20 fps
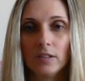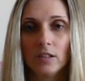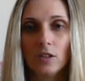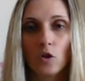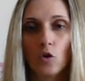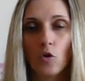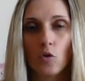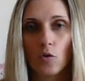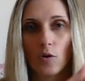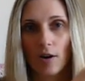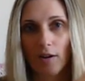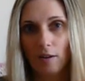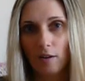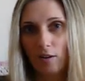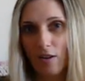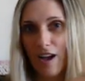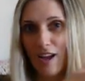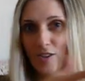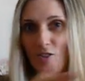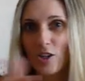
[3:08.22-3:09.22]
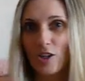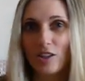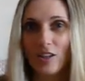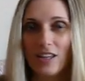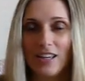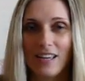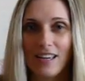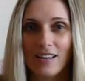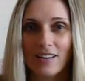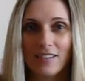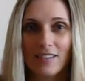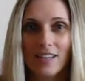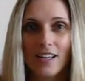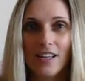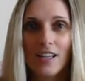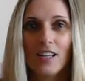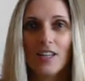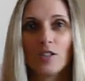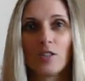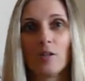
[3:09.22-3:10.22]
chronologically.
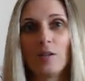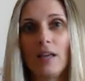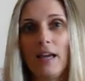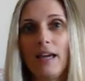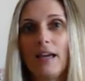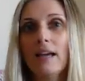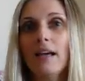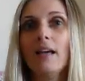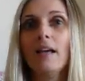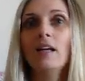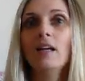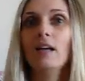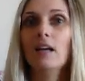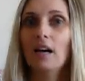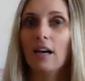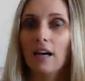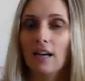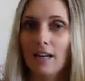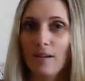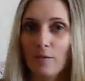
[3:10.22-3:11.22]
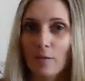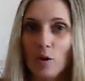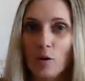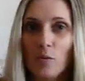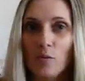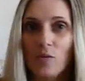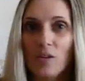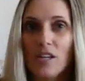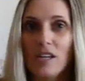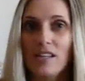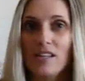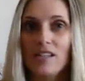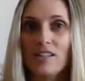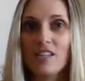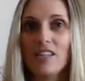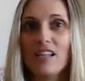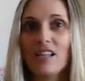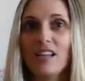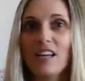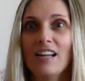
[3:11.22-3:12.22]
So like, I wrote these
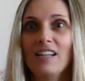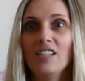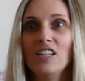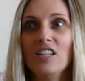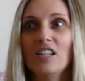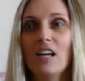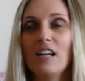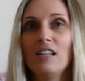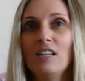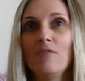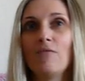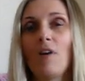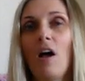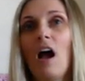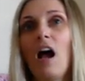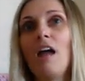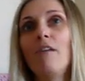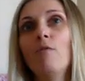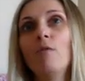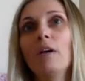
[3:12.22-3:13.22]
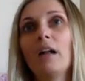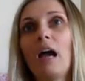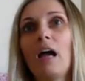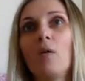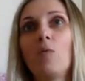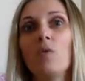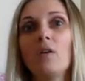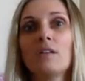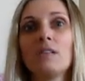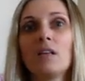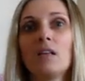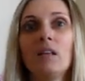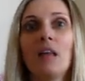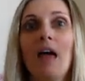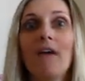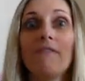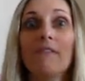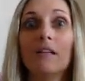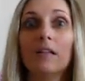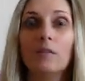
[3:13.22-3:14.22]
in 1995 when I was
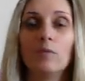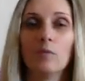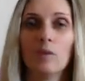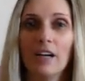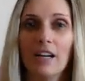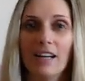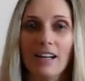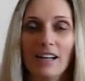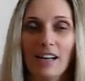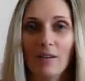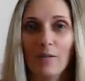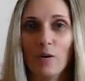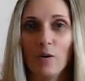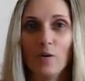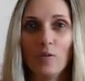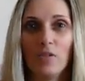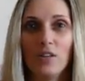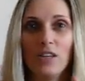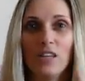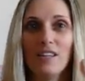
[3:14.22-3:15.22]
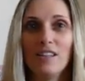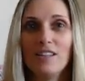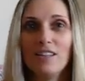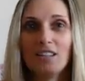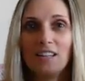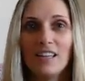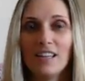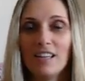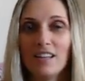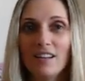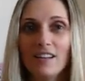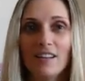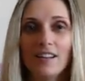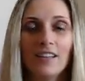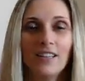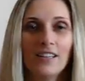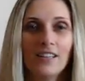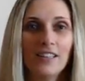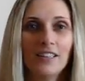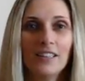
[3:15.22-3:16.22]
11, right? I wrote these in
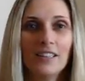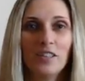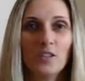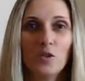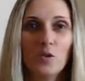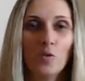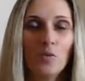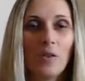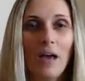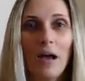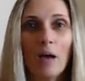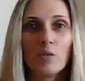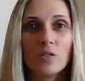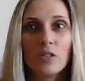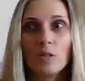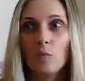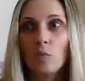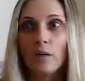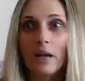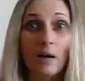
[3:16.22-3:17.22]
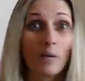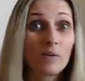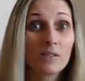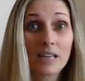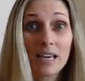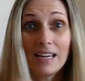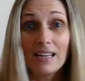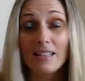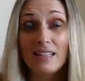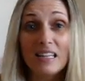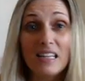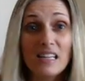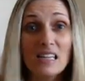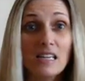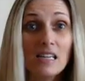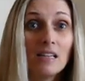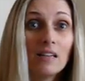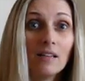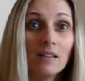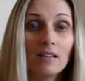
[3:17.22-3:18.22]
2000 when I was
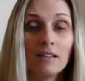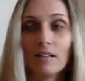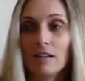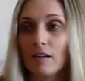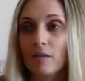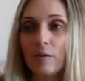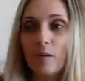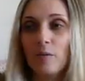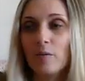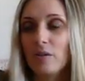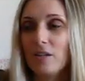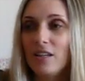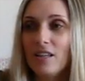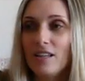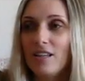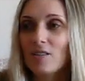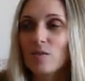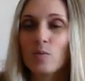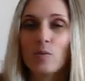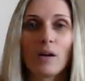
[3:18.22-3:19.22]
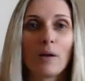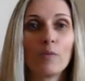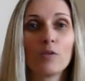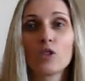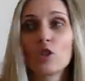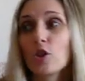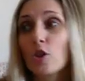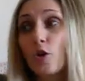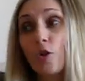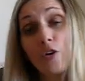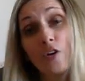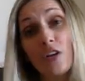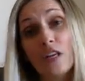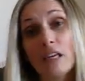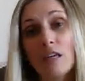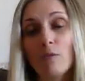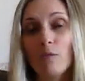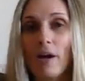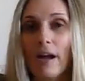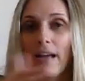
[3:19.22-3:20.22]
18. I wrote these when I was 30,
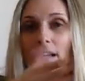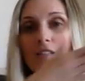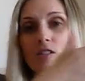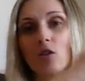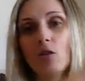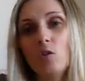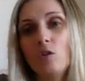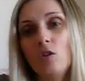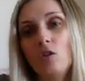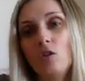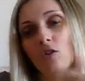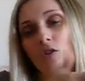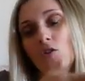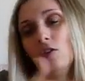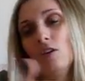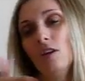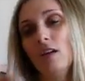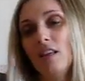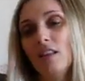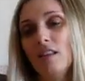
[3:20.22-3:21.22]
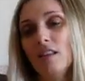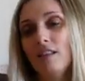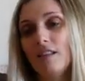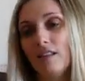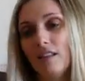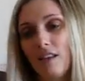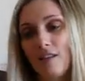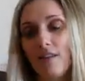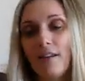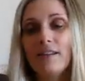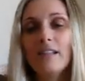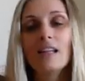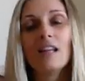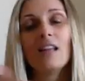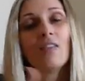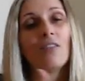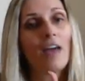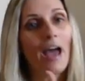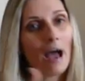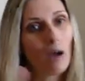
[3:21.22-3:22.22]
right? So if I did
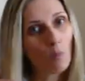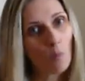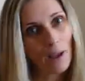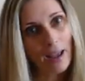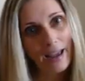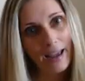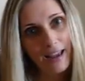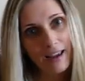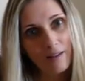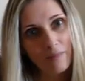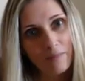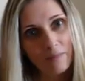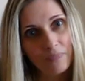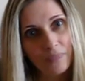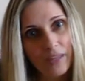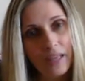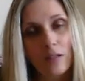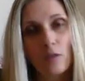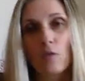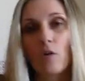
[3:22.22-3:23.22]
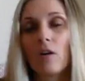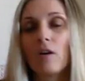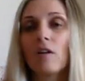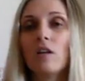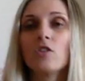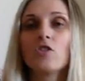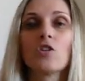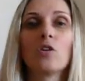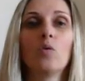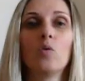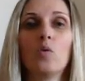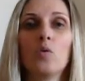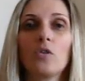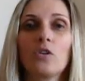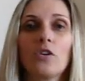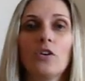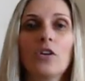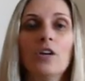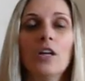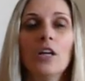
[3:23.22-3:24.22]
it that way, in chronological
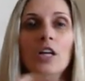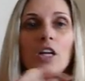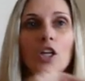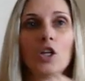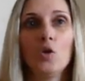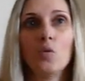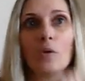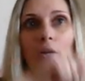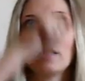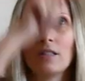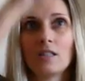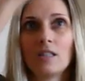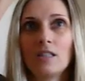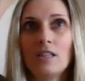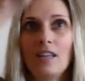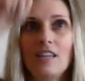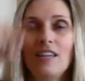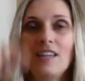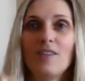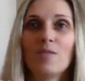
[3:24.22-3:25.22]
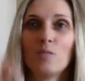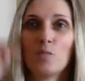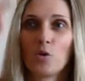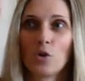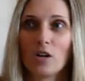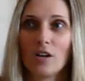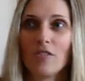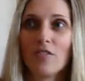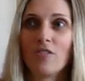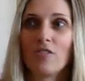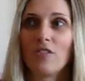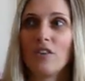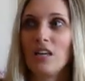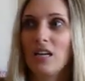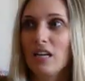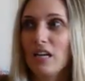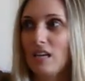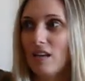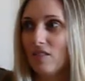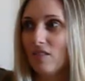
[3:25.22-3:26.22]
order, you can see more of
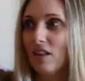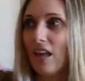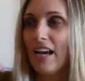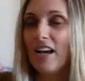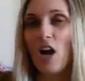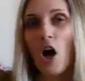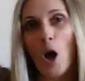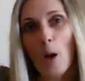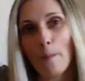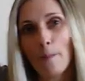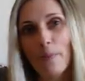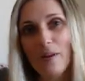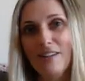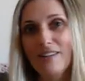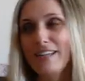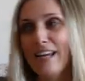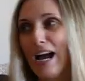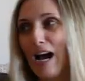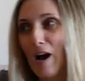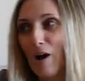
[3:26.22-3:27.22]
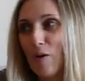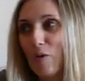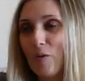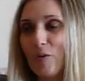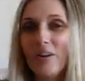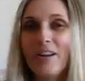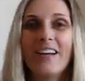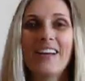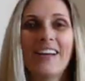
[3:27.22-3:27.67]
the like up and down